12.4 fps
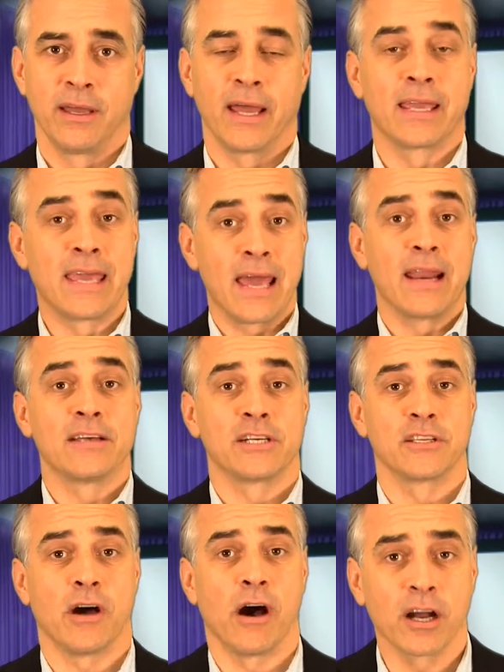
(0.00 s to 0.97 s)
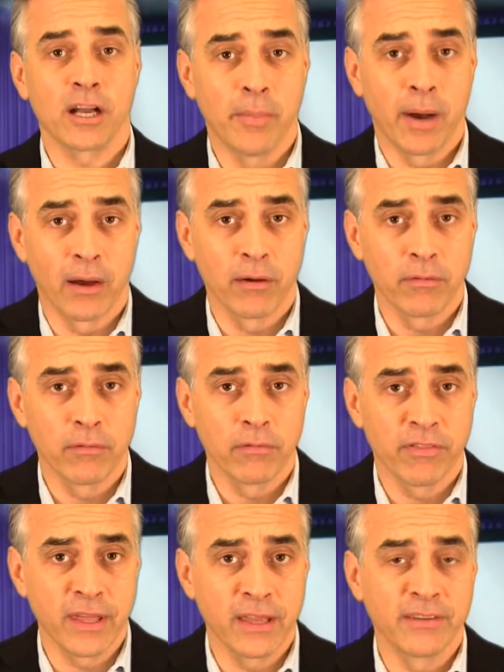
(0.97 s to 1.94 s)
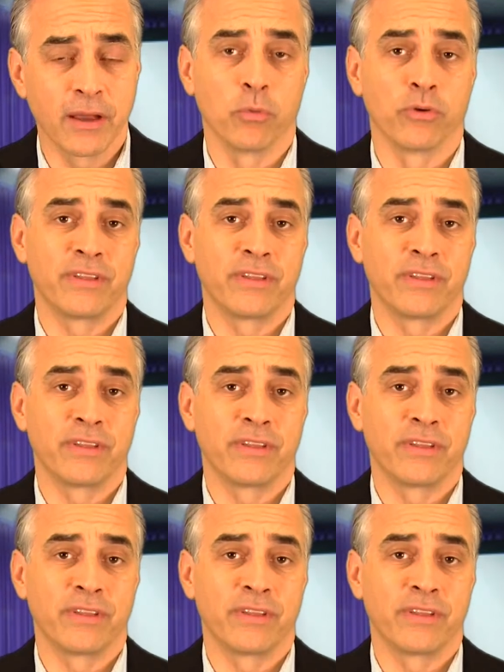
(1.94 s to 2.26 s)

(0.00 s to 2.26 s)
Again, as I talk about things that will